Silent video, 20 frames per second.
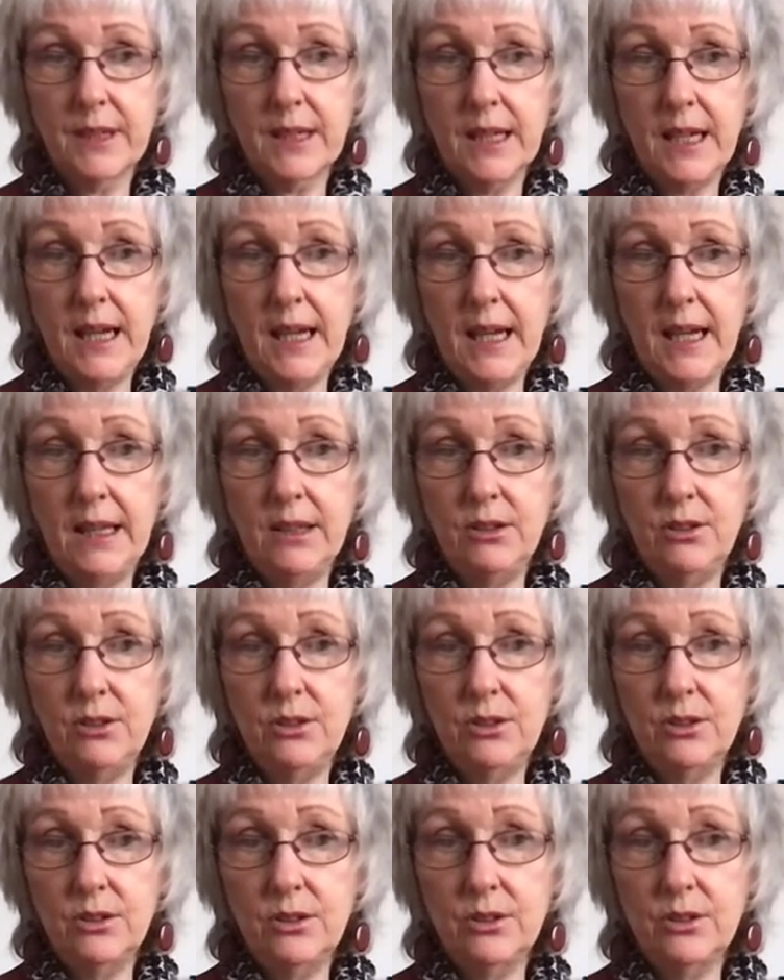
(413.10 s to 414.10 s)

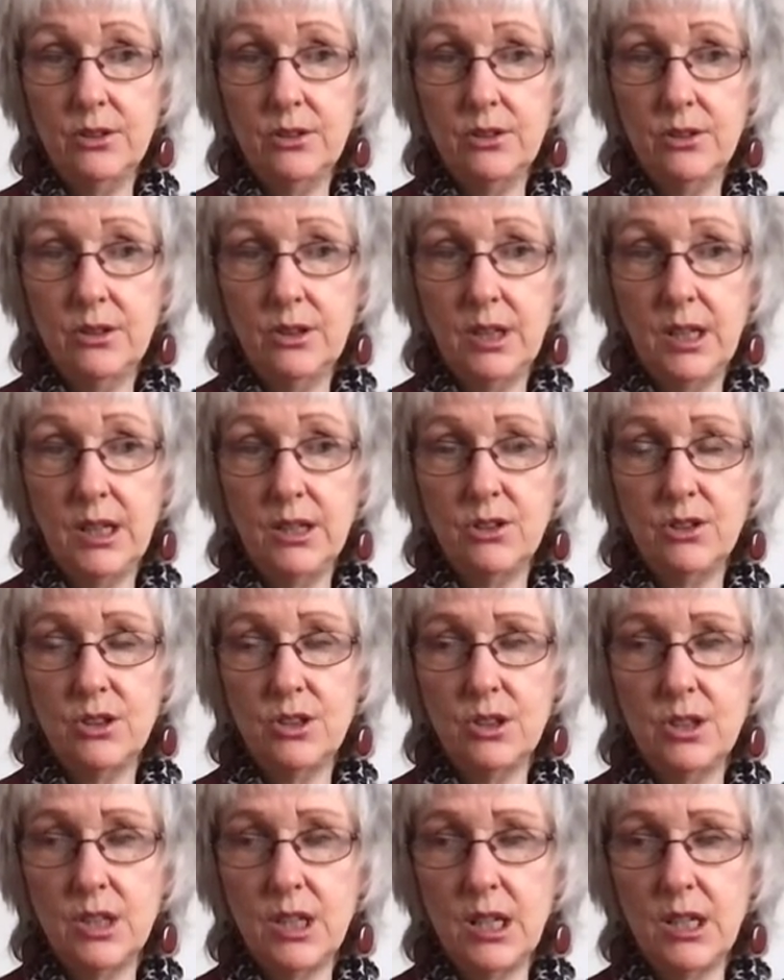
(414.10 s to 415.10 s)
And
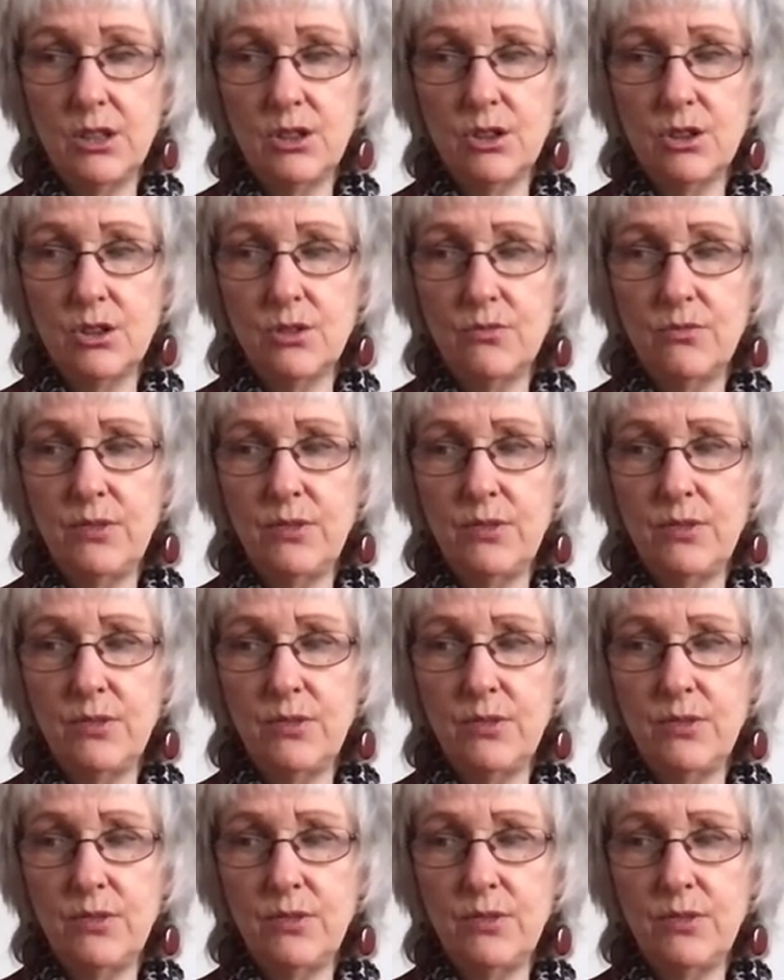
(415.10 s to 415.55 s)
it's